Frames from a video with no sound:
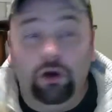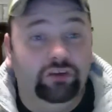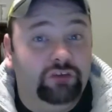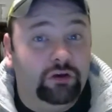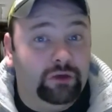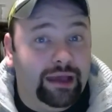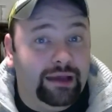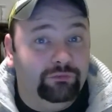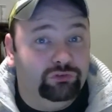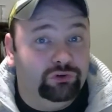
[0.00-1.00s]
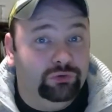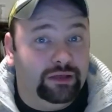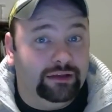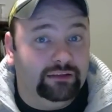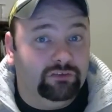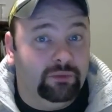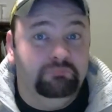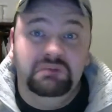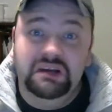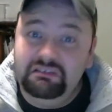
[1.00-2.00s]
I don't know how true that is,
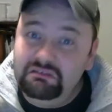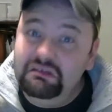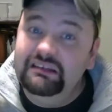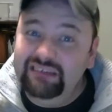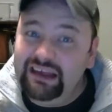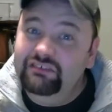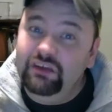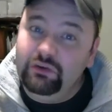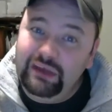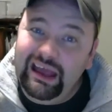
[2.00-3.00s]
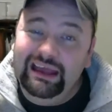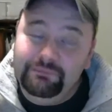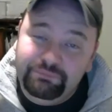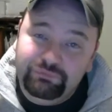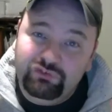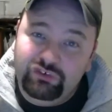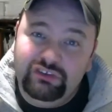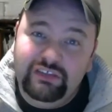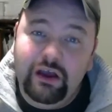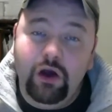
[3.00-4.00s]
but it tastes okay. Just
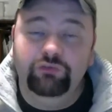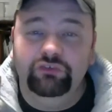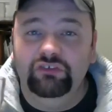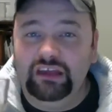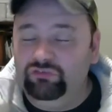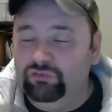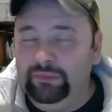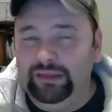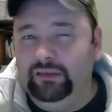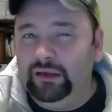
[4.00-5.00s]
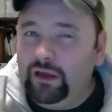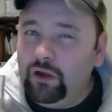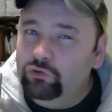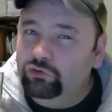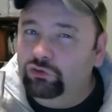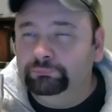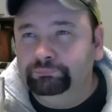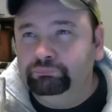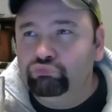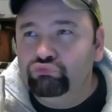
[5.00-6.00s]
in the aftertaste for me, that it goes
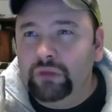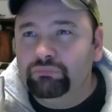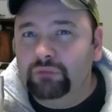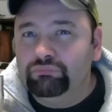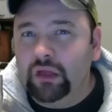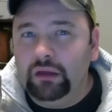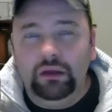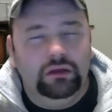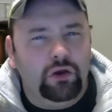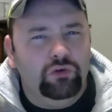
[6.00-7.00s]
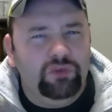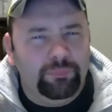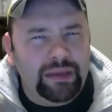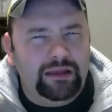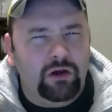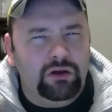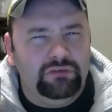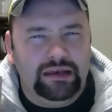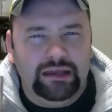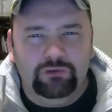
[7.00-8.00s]
a bit kind of
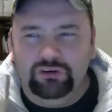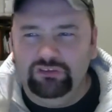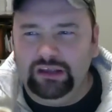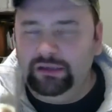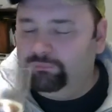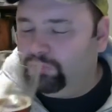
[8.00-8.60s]
licoricey.